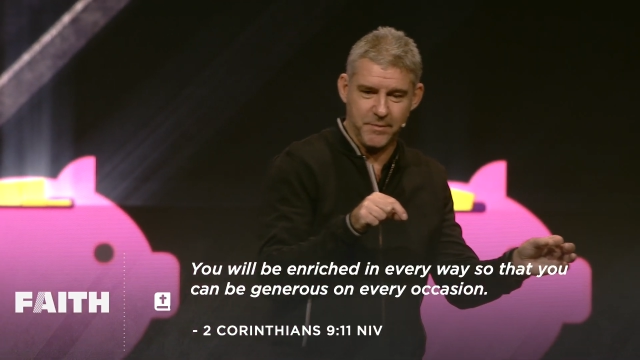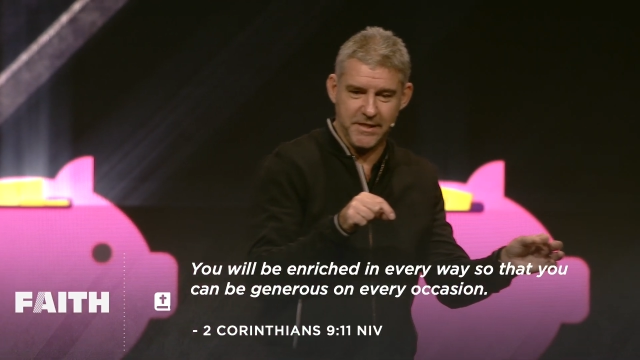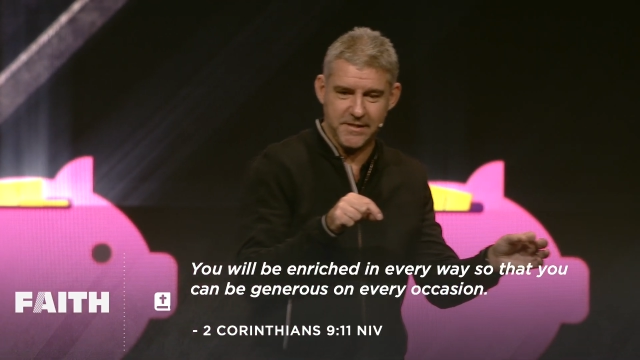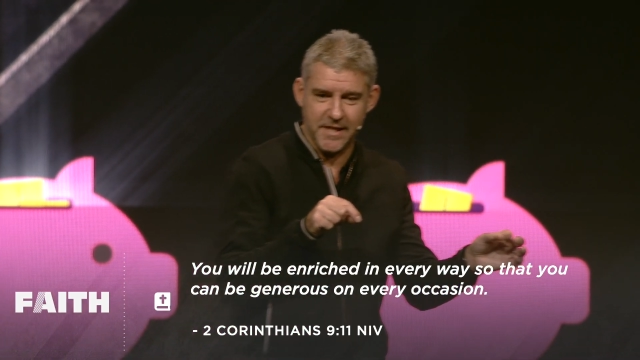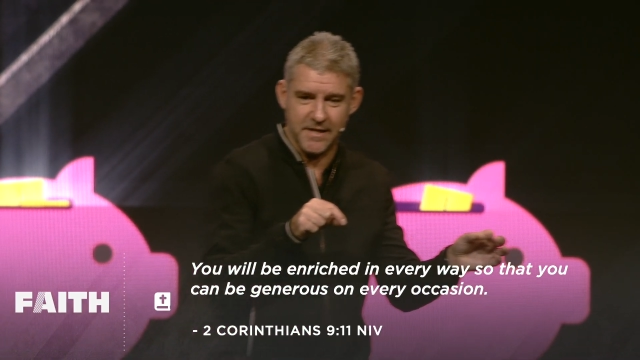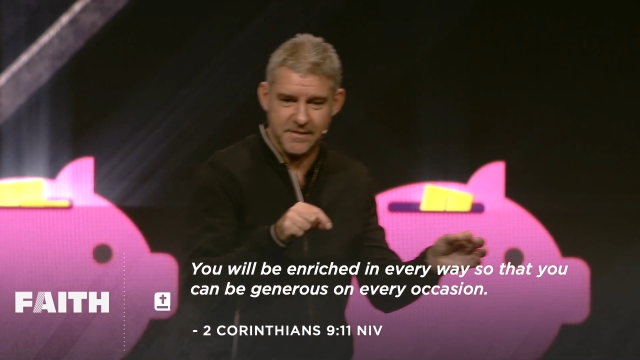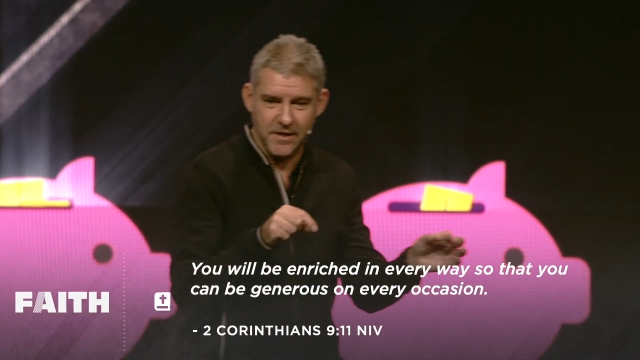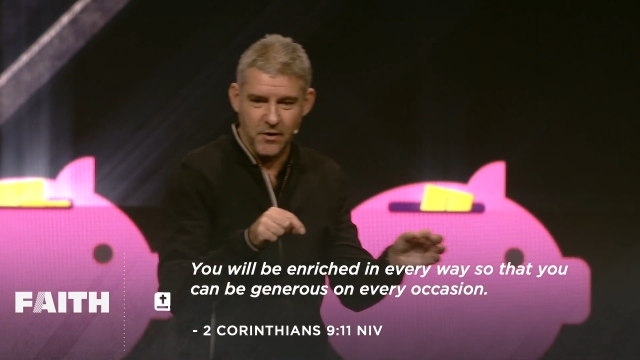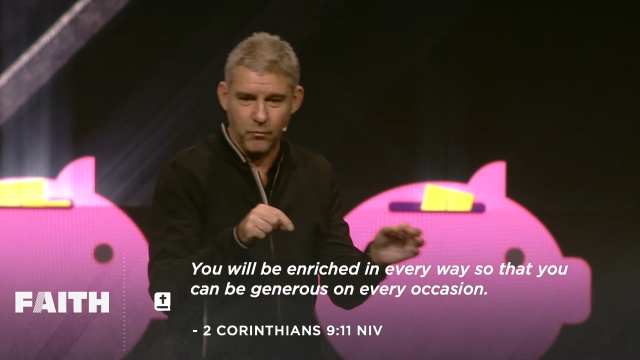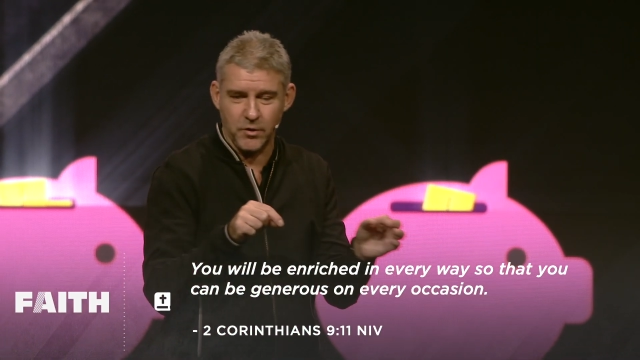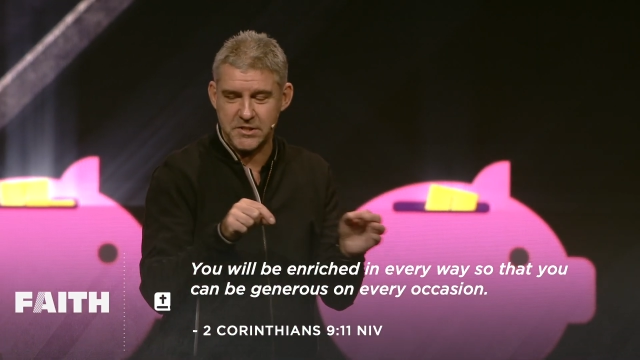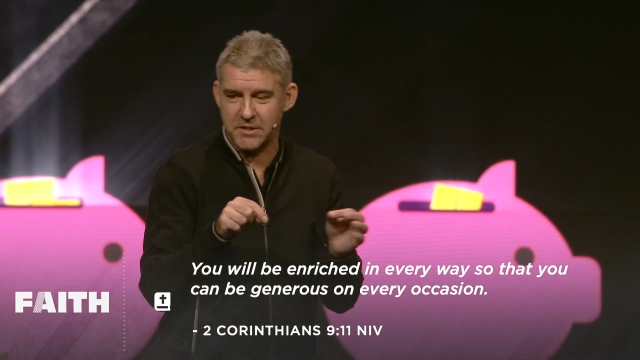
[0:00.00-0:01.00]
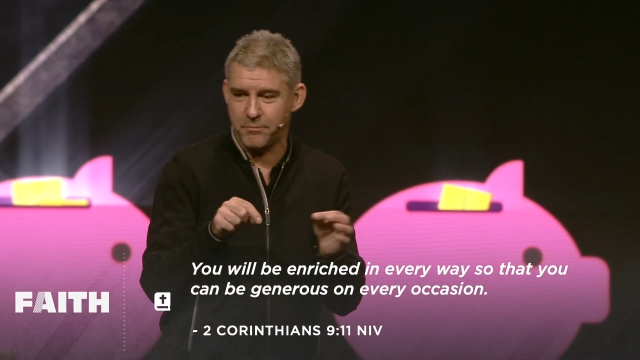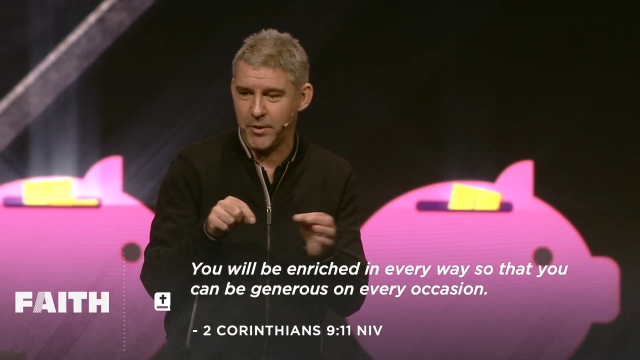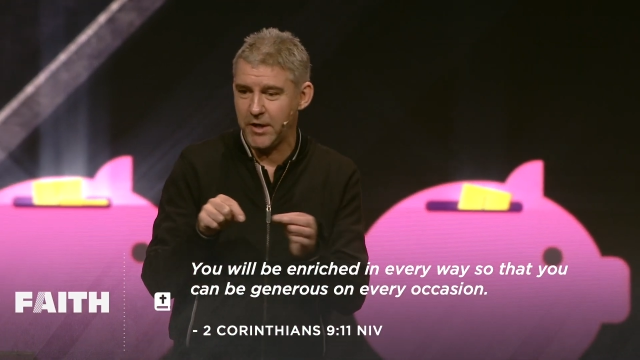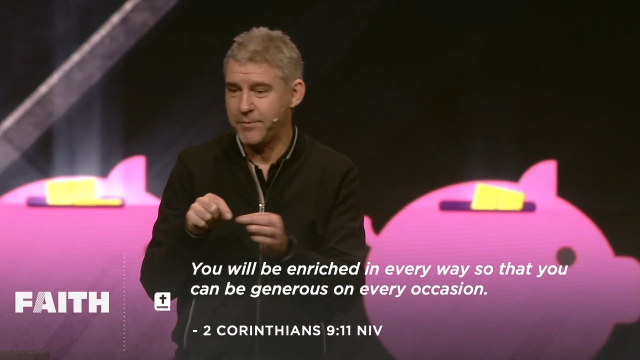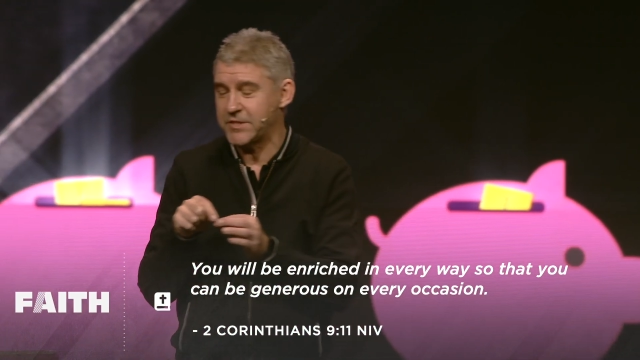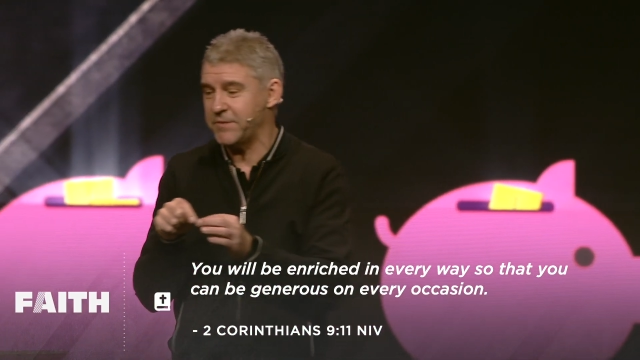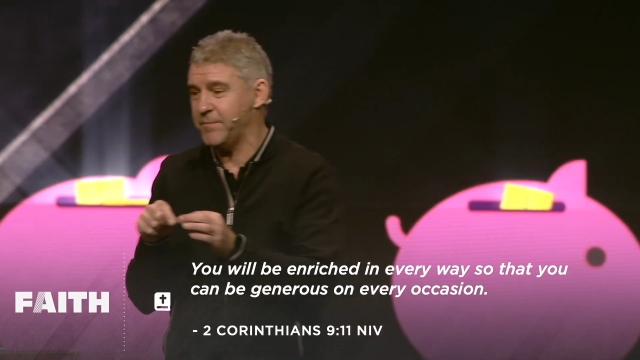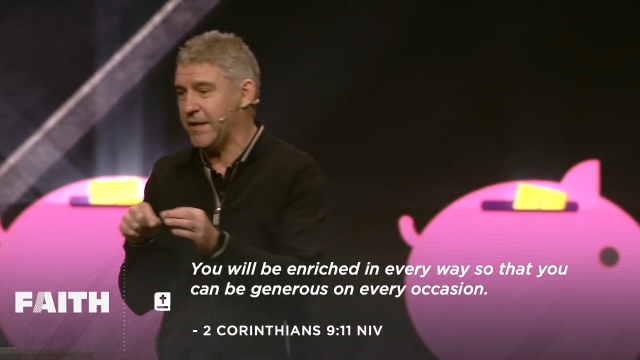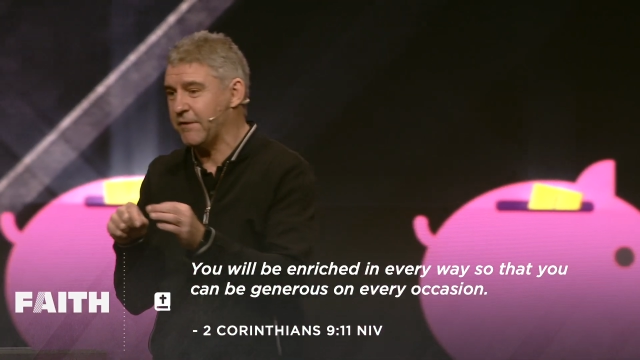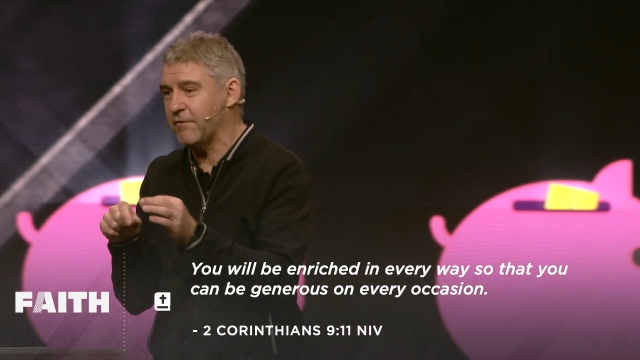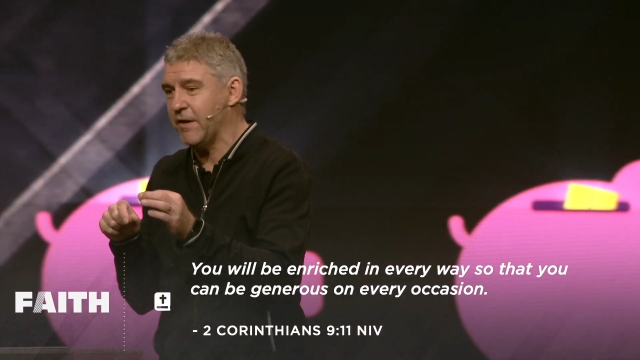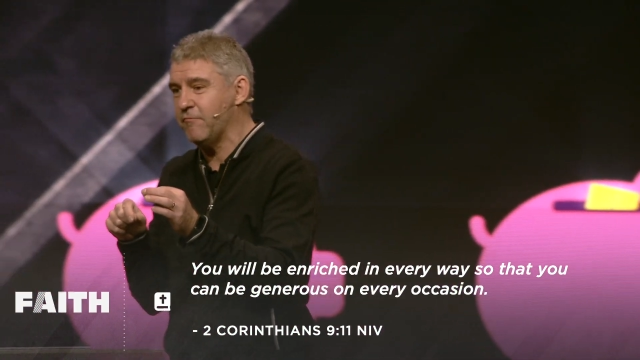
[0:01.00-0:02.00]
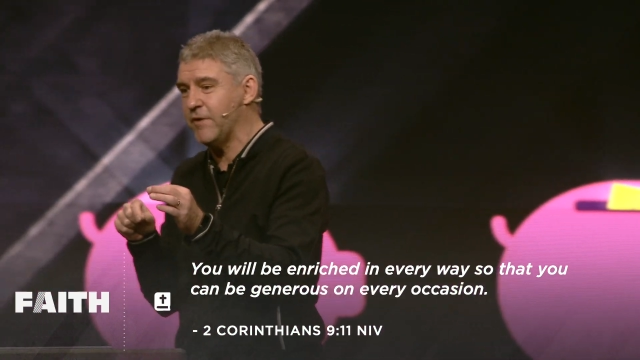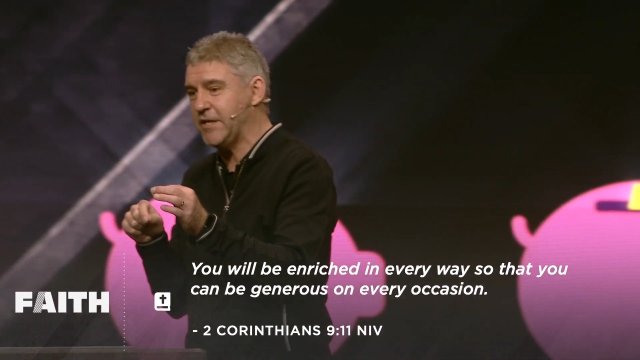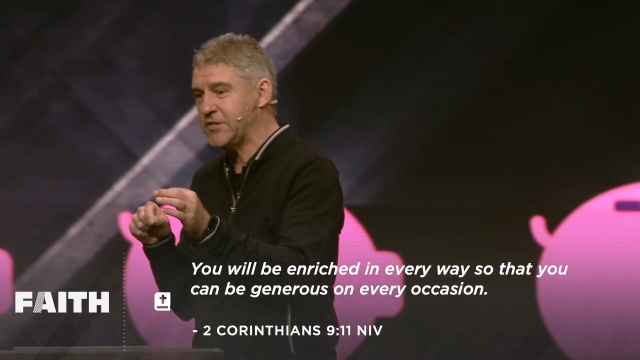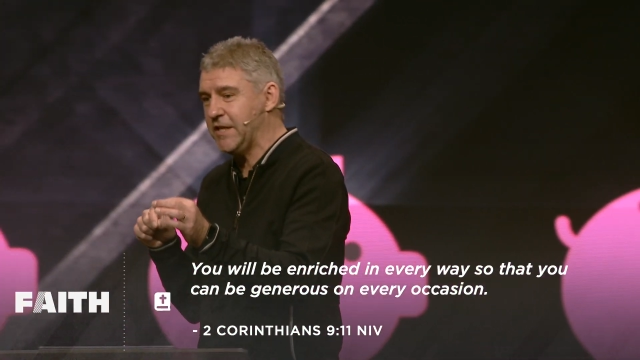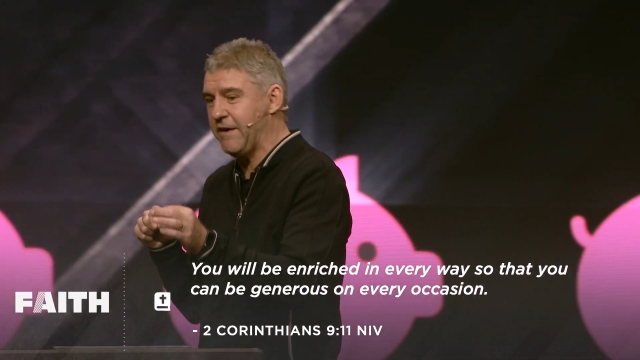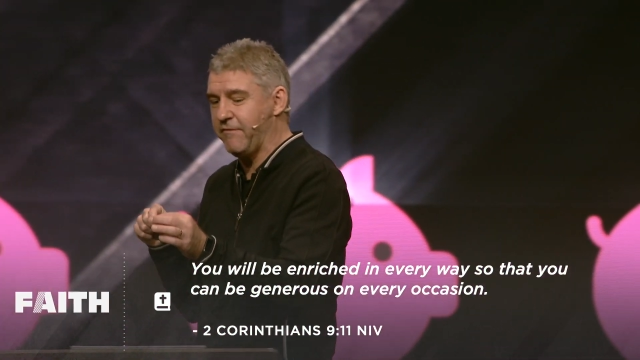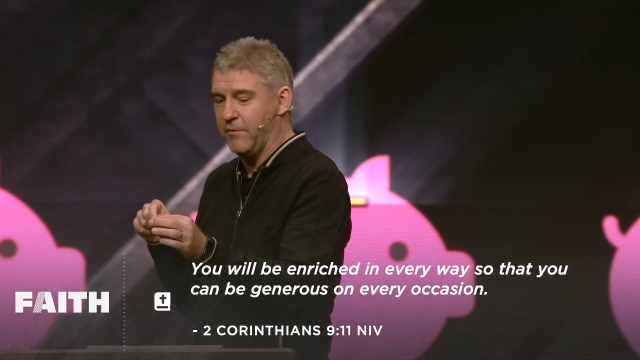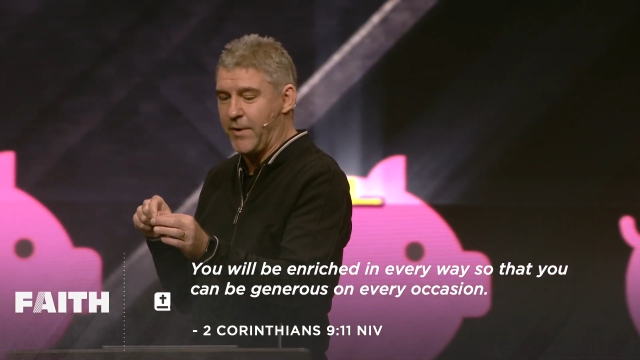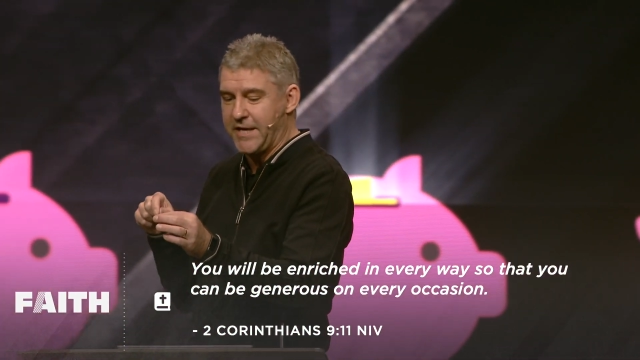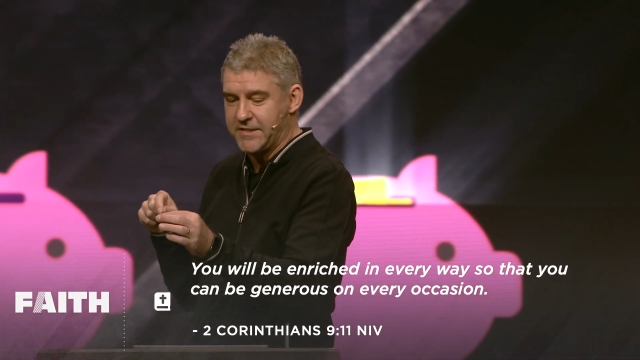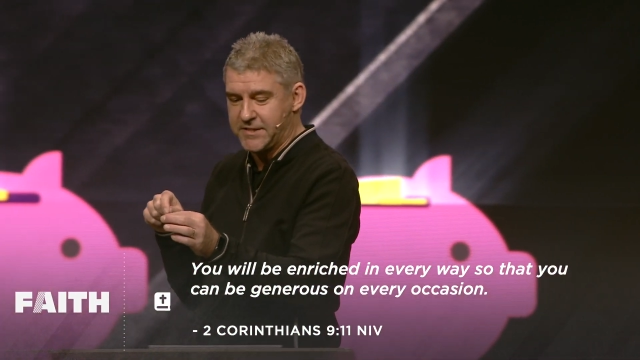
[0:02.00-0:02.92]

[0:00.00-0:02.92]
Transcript: But he says, What's the purpose of being enriched in every way?